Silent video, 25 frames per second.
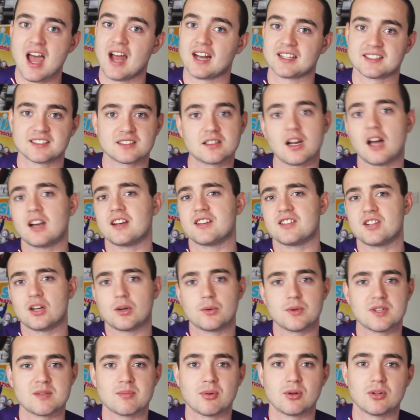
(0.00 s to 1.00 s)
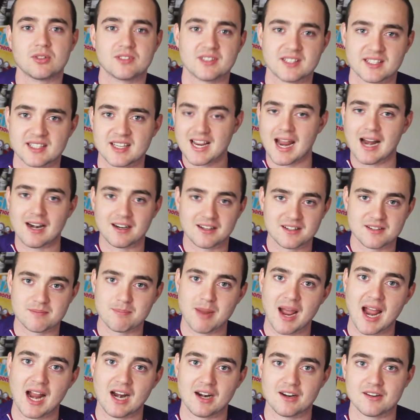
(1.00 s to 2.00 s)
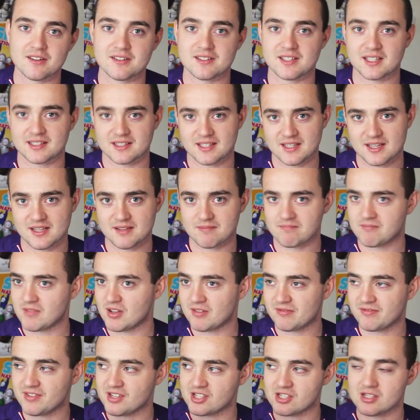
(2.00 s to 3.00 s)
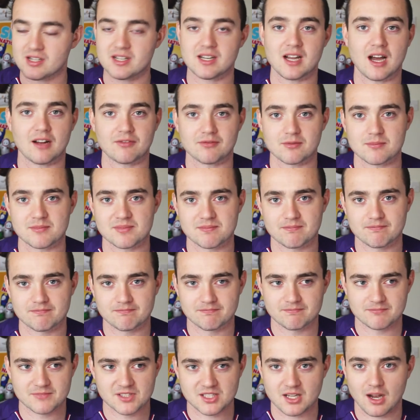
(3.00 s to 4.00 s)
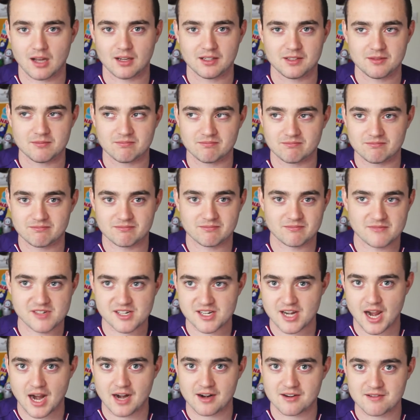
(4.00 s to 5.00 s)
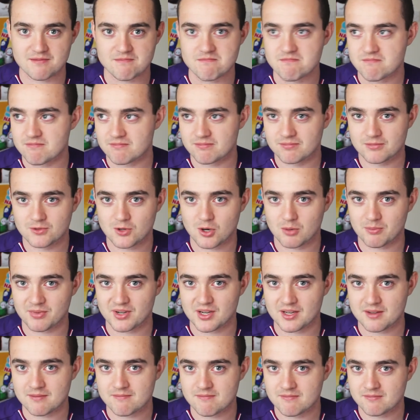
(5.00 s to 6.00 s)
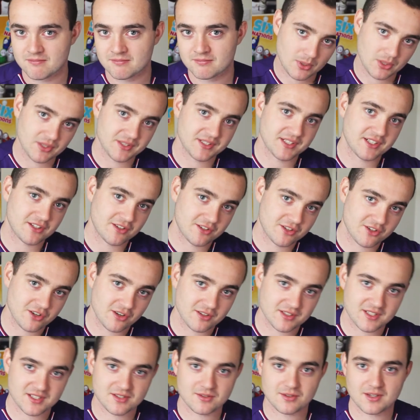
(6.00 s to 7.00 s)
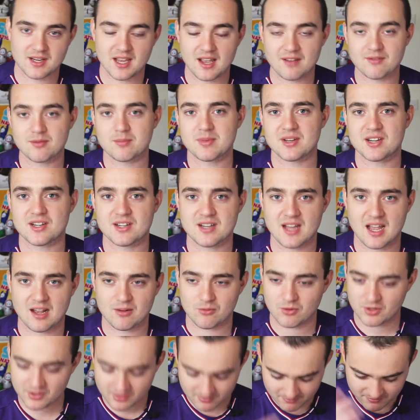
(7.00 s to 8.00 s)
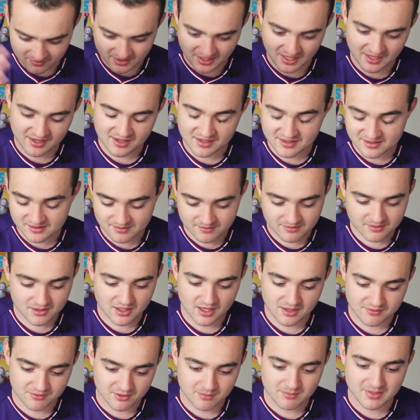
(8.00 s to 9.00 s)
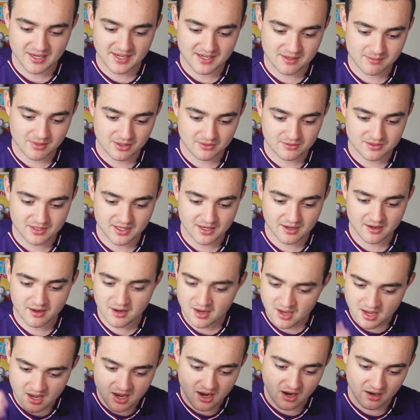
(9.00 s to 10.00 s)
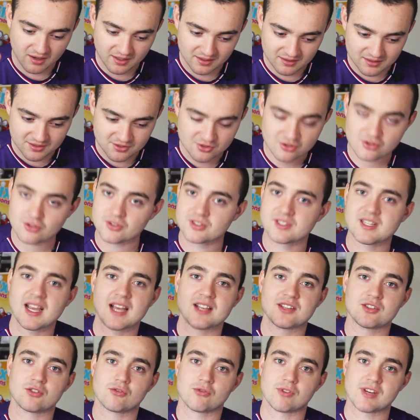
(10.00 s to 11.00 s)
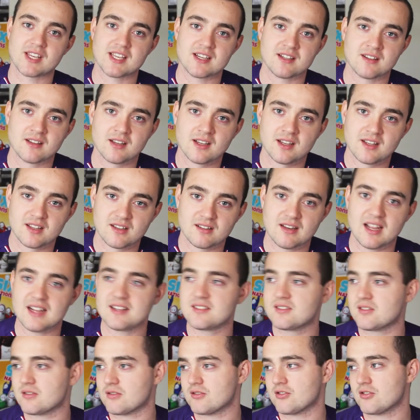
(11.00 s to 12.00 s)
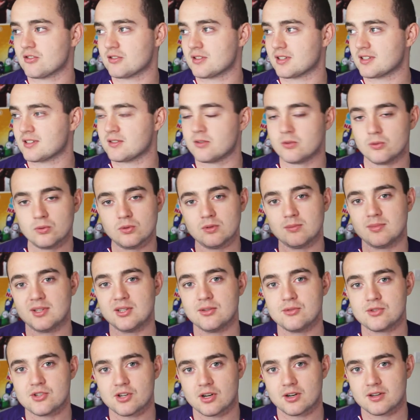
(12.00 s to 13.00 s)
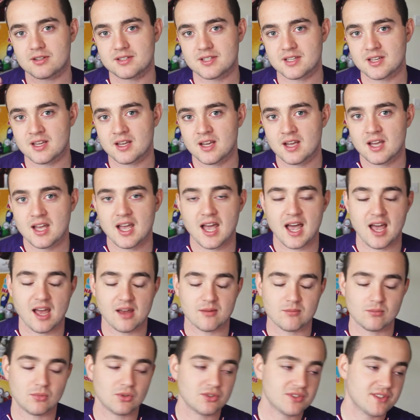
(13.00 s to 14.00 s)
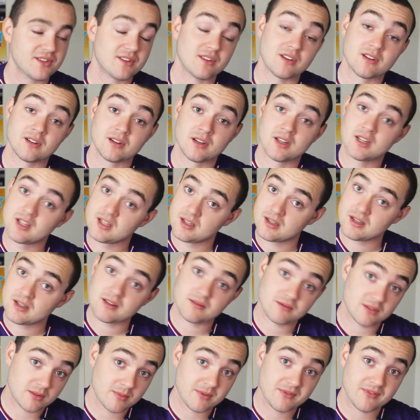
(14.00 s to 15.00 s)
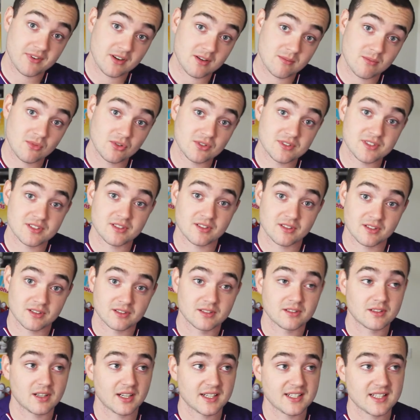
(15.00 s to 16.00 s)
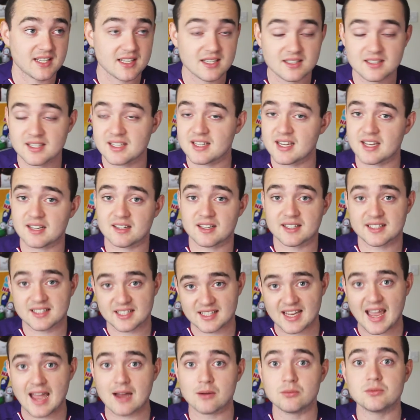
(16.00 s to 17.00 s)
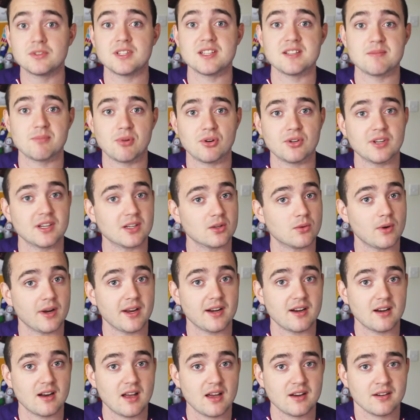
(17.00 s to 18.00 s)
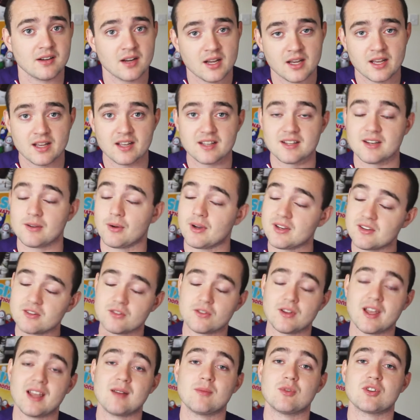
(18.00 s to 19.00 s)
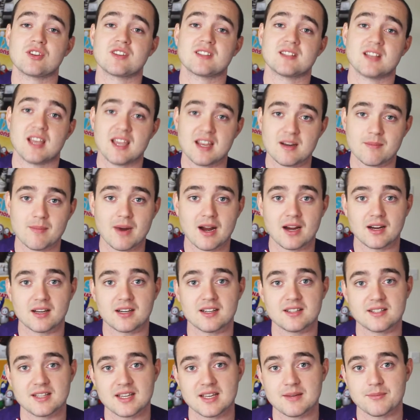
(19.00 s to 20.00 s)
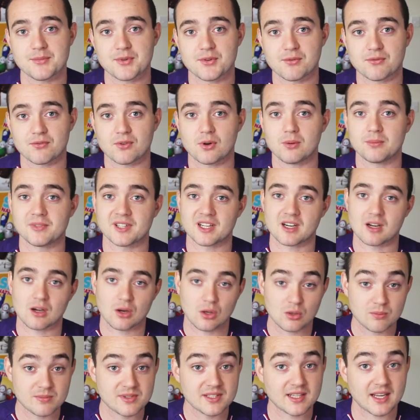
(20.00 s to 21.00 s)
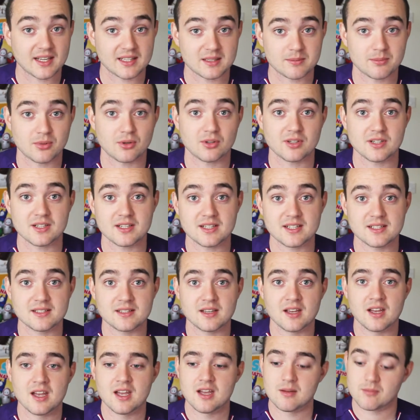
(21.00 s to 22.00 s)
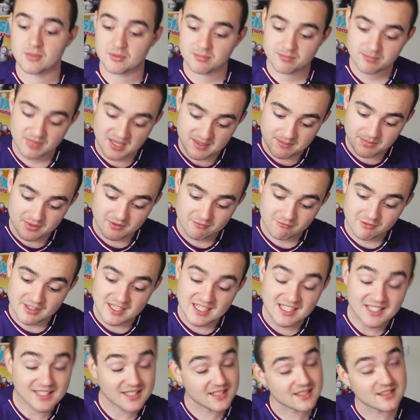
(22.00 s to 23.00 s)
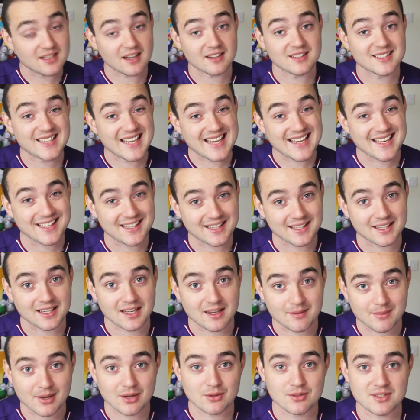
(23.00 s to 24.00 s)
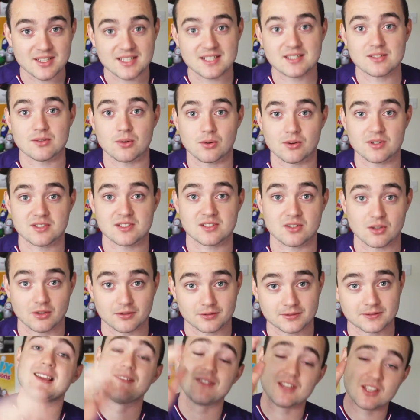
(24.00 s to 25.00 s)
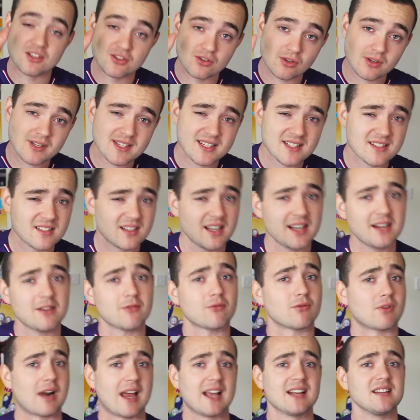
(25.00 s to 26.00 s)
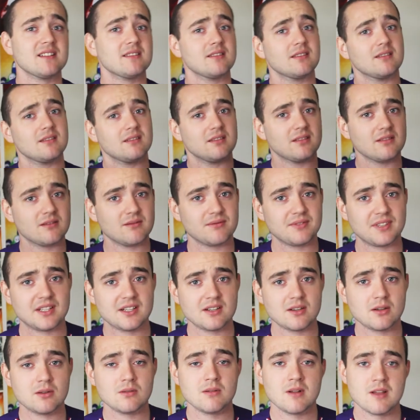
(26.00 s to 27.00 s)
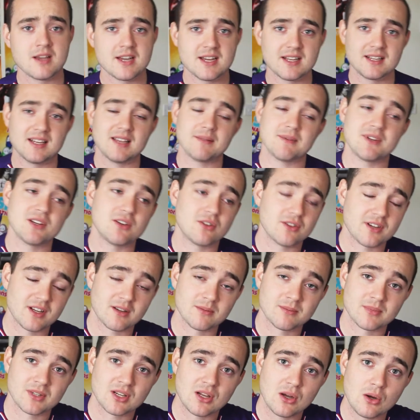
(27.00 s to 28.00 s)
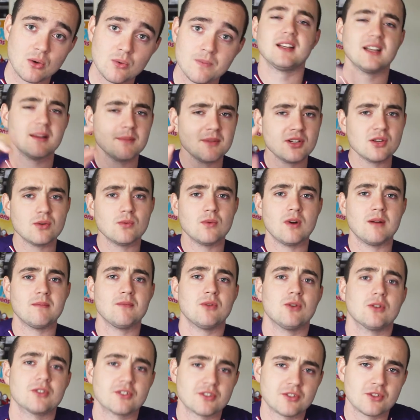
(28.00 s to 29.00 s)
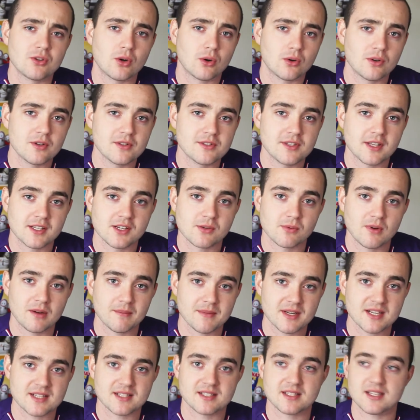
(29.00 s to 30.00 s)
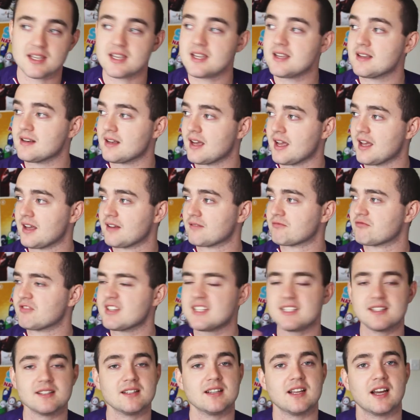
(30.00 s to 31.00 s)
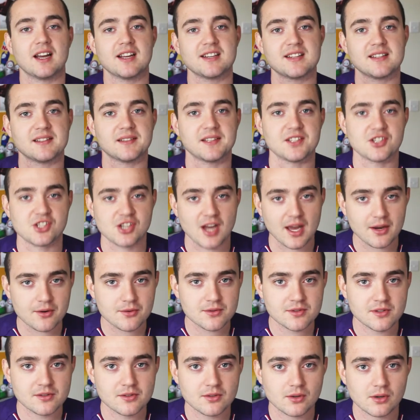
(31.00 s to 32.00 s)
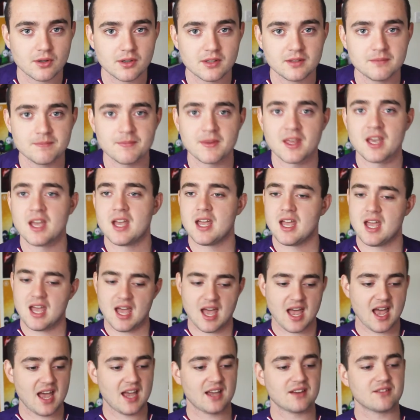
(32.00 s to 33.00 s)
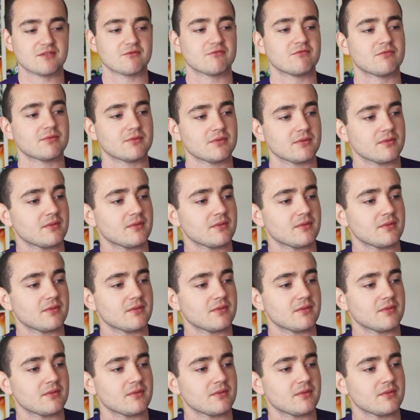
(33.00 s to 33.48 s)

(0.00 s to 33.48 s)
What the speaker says: Scotland always put the tartan pattern that they officially got from Scotland Tartan Company put into their jersey, so they have a bit of that. What, and as I've complained about there, Ireland just has green. Leinster is just a cool blue jersey, and Munster, to be fair to Munster, I think they get like the counties put in quite a lot. Now, I don't know how much say the marketing teams from the clubs get to put in this, but people really need to start thinking about this sort of stuff. If you enjoyed this kind of rant video, let me know down below. Let me know what more tutorials that you want me to see. Recently I did the shadows tutorial, and